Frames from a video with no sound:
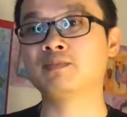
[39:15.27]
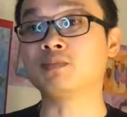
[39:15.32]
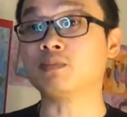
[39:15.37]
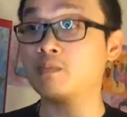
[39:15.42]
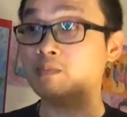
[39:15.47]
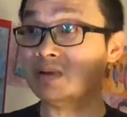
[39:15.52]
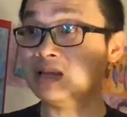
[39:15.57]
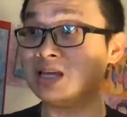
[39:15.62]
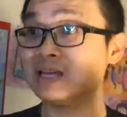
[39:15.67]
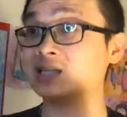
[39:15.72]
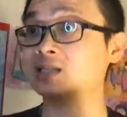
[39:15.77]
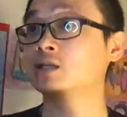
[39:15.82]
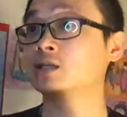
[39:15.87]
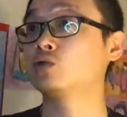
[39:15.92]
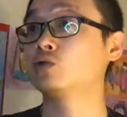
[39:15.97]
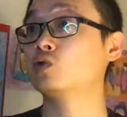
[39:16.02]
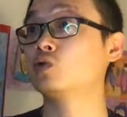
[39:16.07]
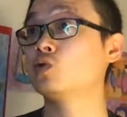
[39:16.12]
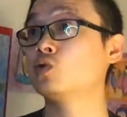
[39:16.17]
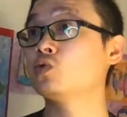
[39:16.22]
please
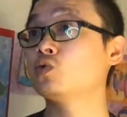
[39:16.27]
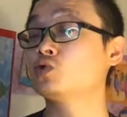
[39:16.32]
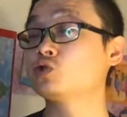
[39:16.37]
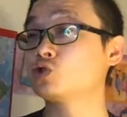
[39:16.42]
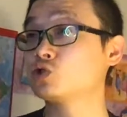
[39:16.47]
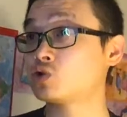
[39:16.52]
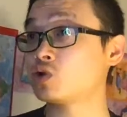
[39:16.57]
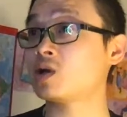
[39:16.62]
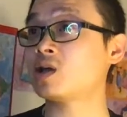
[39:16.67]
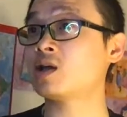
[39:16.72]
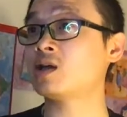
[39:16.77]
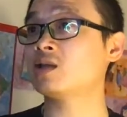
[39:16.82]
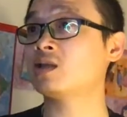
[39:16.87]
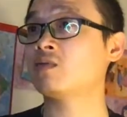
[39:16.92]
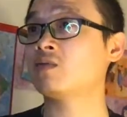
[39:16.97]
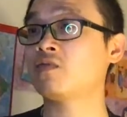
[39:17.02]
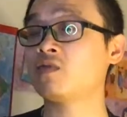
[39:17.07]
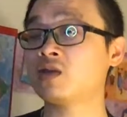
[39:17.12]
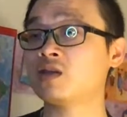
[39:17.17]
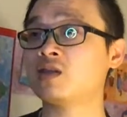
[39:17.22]
do share the
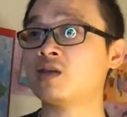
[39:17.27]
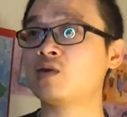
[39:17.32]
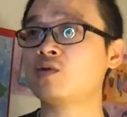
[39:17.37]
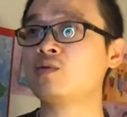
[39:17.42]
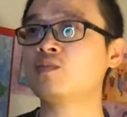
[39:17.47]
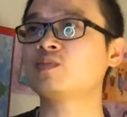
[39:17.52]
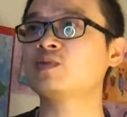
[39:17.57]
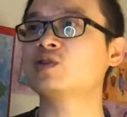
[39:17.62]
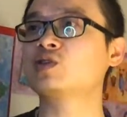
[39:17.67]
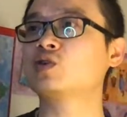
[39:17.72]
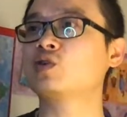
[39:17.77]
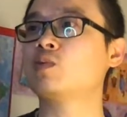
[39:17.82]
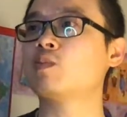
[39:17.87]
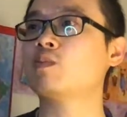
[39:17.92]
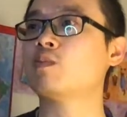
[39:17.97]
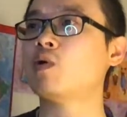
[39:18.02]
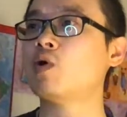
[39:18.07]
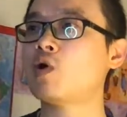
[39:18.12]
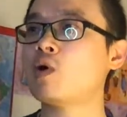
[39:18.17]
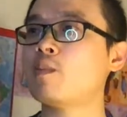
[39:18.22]
video so
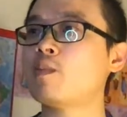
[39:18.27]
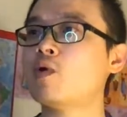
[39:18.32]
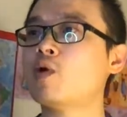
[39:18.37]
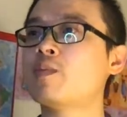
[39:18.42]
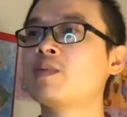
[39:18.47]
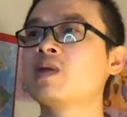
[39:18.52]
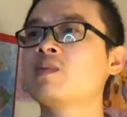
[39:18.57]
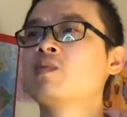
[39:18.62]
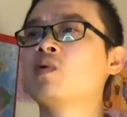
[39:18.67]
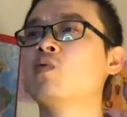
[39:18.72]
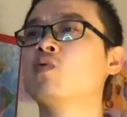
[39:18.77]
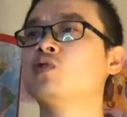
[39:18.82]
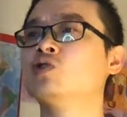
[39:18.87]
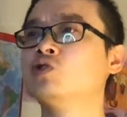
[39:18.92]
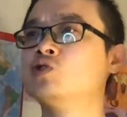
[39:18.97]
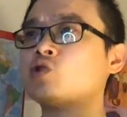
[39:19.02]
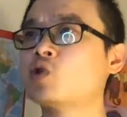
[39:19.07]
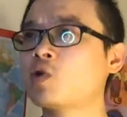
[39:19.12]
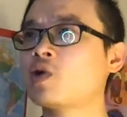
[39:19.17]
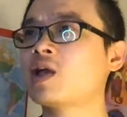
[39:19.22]
more and more people will
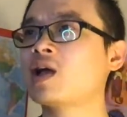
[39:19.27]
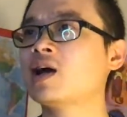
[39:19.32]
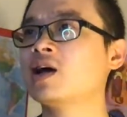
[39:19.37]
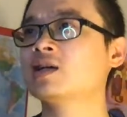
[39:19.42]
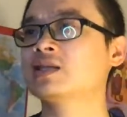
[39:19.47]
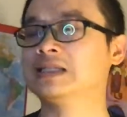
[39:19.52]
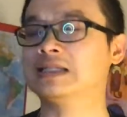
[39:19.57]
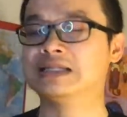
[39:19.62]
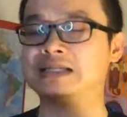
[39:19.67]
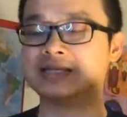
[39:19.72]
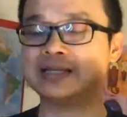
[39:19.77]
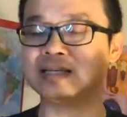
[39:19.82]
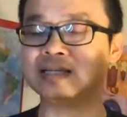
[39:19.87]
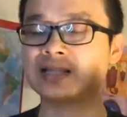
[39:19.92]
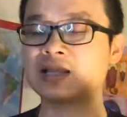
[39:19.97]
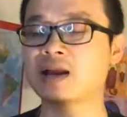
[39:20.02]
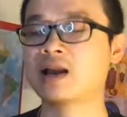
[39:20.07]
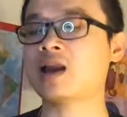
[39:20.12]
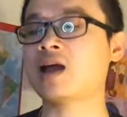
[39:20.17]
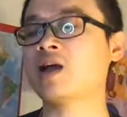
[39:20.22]
join us in
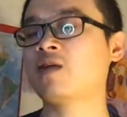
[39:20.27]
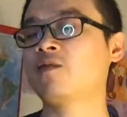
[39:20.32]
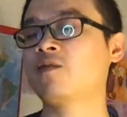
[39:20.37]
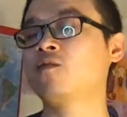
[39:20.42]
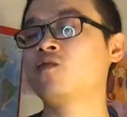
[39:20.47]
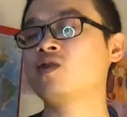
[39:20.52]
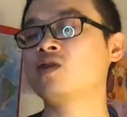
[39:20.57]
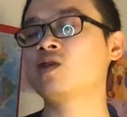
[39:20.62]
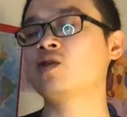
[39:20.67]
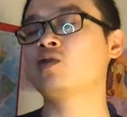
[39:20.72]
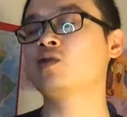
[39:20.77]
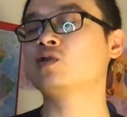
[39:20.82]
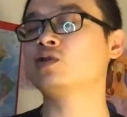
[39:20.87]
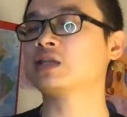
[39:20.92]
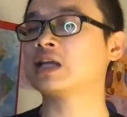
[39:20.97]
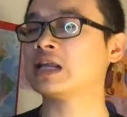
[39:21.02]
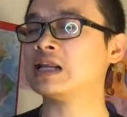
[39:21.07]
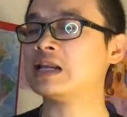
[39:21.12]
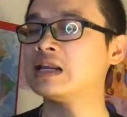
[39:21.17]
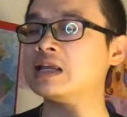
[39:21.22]
the live video, because
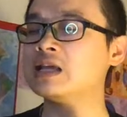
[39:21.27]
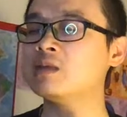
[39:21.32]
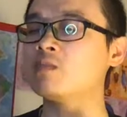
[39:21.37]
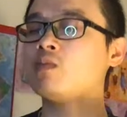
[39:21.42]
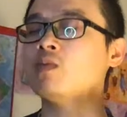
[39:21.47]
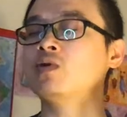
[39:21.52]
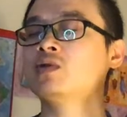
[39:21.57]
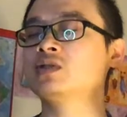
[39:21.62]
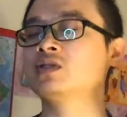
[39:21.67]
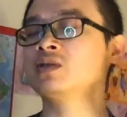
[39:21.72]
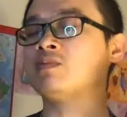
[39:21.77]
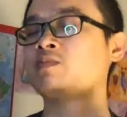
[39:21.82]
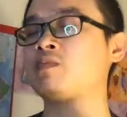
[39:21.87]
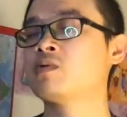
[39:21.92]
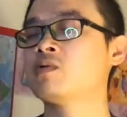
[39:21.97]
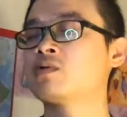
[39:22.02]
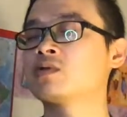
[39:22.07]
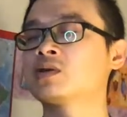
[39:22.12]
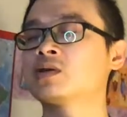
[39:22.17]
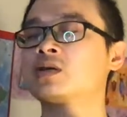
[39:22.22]
I need more
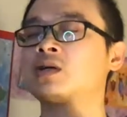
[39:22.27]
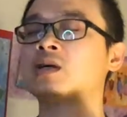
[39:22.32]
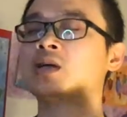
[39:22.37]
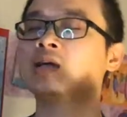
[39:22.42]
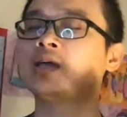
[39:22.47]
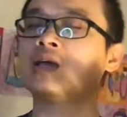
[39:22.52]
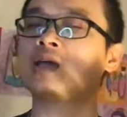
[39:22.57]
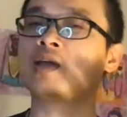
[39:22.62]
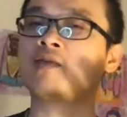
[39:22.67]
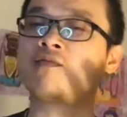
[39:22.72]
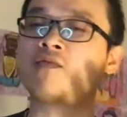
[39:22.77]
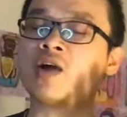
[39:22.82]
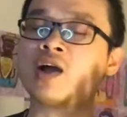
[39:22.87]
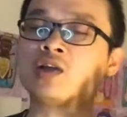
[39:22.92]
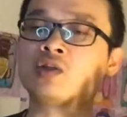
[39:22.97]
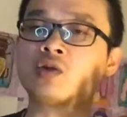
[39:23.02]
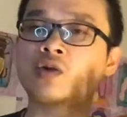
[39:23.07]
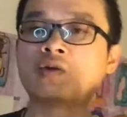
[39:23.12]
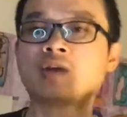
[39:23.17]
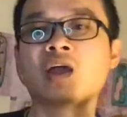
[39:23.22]
supporter. If I
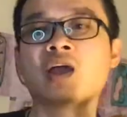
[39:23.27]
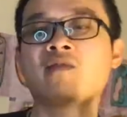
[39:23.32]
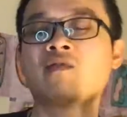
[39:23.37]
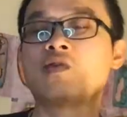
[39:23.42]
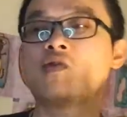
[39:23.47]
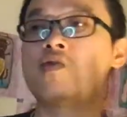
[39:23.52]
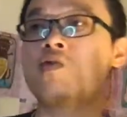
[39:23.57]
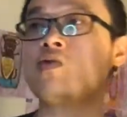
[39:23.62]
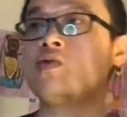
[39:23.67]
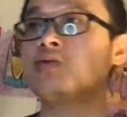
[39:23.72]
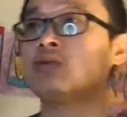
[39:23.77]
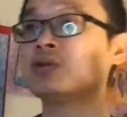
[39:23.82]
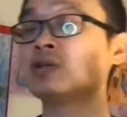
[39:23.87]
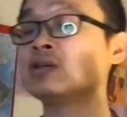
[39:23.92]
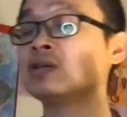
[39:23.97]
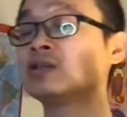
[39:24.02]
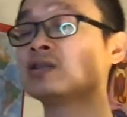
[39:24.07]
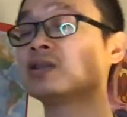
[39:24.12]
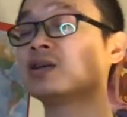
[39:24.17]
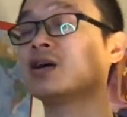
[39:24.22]
don't have
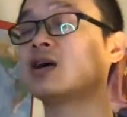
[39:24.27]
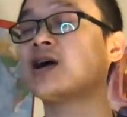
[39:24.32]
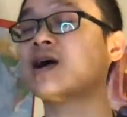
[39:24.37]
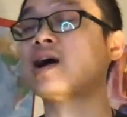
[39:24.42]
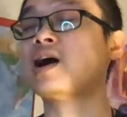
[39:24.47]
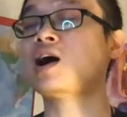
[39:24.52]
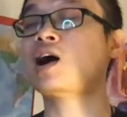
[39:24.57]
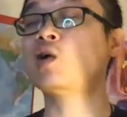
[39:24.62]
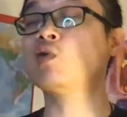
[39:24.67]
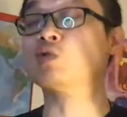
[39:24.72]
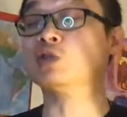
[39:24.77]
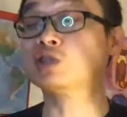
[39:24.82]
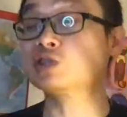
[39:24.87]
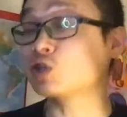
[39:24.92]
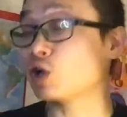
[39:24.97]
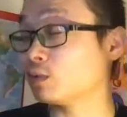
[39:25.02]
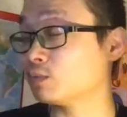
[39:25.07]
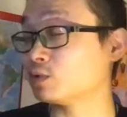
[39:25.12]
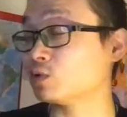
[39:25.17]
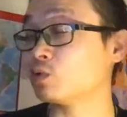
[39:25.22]
audience, I will
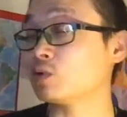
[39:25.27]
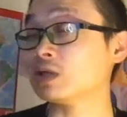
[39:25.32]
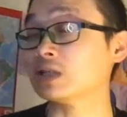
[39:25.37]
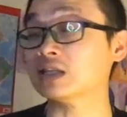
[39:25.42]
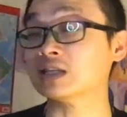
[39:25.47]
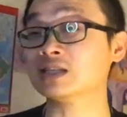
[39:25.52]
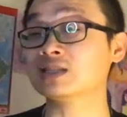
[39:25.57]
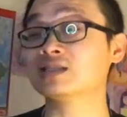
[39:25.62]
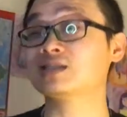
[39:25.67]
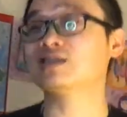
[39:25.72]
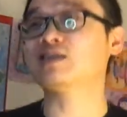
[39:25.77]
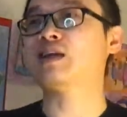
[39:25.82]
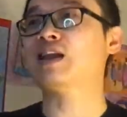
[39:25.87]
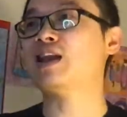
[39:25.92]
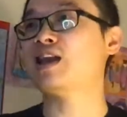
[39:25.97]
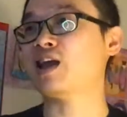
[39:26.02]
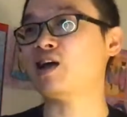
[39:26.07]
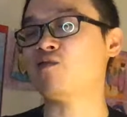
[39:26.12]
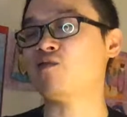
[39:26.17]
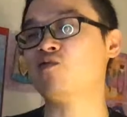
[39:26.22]
stop doing this
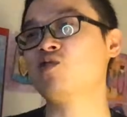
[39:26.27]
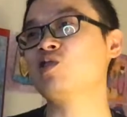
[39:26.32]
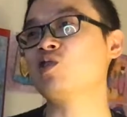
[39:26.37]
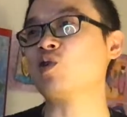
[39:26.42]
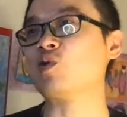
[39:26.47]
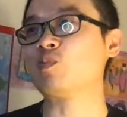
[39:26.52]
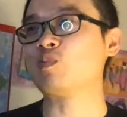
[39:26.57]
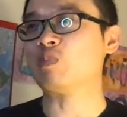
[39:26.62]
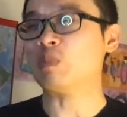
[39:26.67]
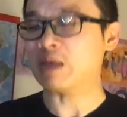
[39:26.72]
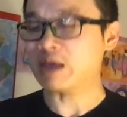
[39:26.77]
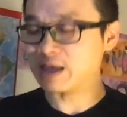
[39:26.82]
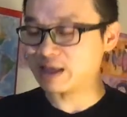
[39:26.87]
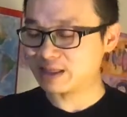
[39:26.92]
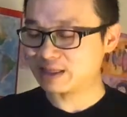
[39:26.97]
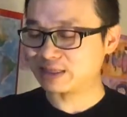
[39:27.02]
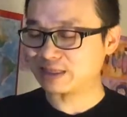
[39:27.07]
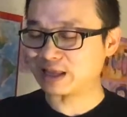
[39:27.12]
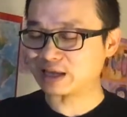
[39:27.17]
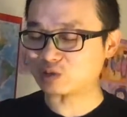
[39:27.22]
live video.
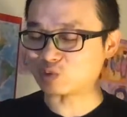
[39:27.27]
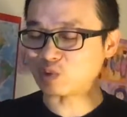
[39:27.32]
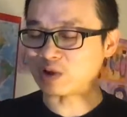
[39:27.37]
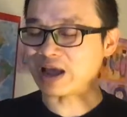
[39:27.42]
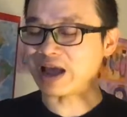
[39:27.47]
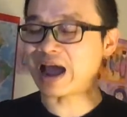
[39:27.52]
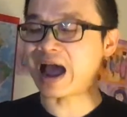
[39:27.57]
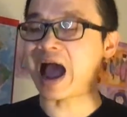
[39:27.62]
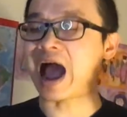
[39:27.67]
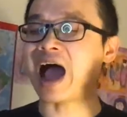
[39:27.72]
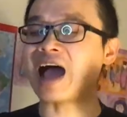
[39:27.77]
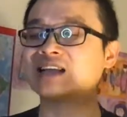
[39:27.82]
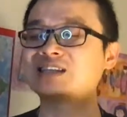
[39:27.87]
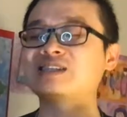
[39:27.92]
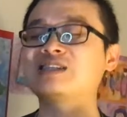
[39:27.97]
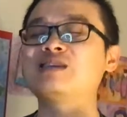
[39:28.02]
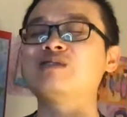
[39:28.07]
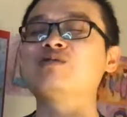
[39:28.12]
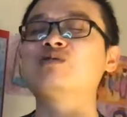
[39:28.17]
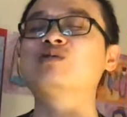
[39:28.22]
That's why I
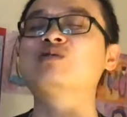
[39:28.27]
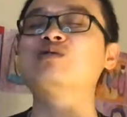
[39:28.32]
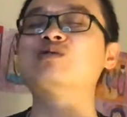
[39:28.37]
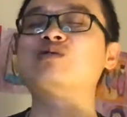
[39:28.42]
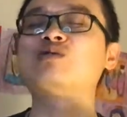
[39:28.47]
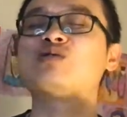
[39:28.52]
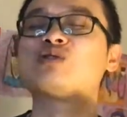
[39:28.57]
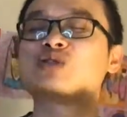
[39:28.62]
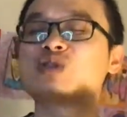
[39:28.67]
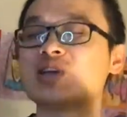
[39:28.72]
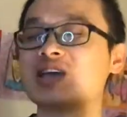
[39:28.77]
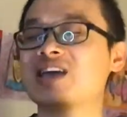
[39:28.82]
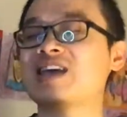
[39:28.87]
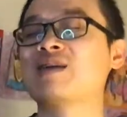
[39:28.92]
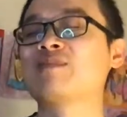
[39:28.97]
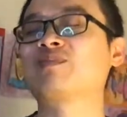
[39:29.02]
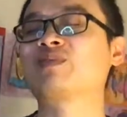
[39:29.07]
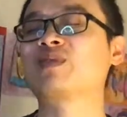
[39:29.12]
ask you to share